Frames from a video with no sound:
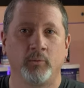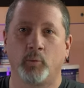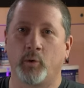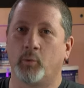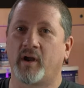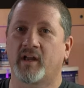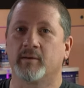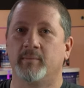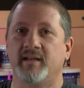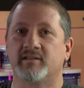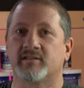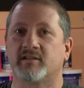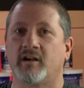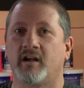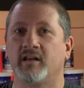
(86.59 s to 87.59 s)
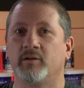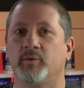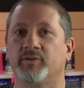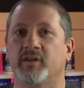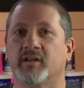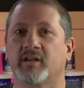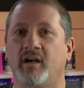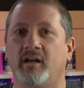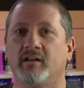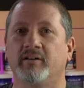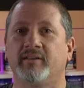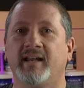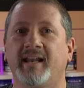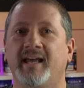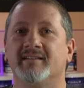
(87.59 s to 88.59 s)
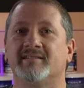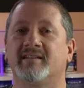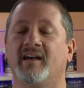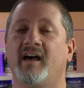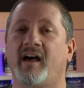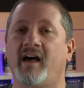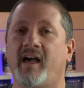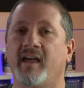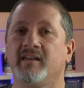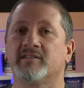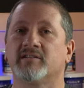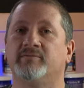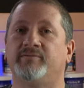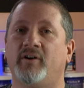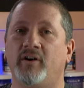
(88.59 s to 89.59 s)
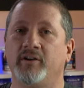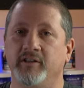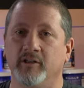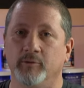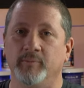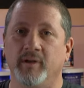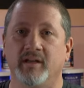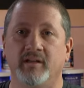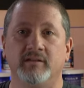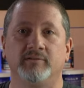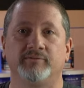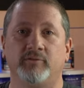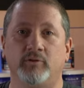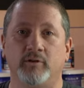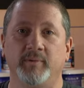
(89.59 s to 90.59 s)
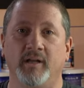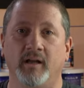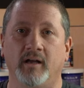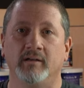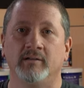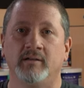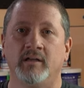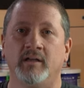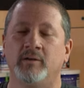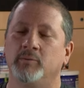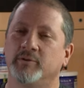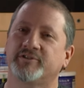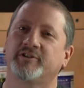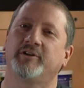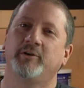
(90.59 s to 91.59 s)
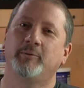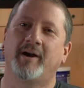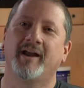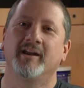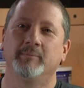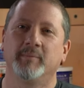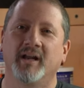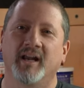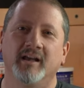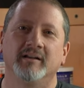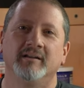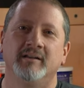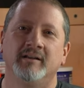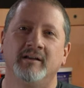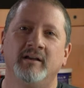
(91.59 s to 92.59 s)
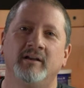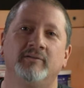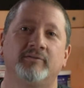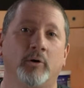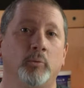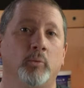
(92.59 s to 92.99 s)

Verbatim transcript: We recommend starting with the color that has the highest volume in the formula. We'll show you why in a minute. For